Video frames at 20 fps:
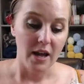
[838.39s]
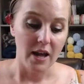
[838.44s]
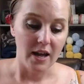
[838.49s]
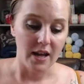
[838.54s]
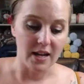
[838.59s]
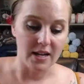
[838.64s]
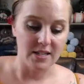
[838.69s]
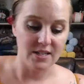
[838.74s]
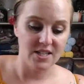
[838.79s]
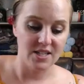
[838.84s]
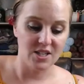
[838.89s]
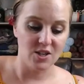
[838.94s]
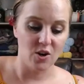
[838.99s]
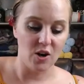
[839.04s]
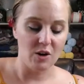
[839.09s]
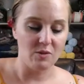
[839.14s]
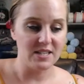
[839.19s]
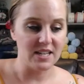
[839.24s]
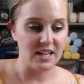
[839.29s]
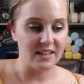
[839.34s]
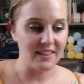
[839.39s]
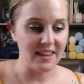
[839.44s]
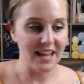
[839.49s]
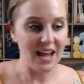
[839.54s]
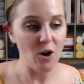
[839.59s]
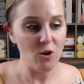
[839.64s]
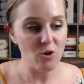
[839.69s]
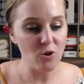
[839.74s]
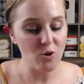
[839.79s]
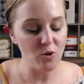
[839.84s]
And so I was like,
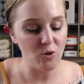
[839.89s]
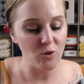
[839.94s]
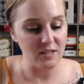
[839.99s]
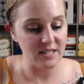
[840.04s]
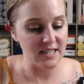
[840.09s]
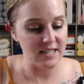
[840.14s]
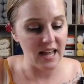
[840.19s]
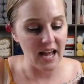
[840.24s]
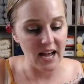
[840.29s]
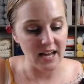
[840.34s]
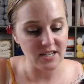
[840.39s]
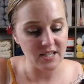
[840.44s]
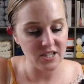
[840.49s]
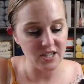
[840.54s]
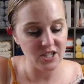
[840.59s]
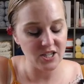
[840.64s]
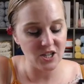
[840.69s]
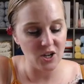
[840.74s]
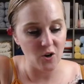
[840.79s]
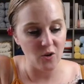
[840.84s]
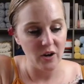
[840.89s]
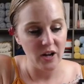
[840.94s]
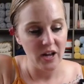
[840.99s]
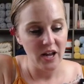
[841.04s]
how cool is that? So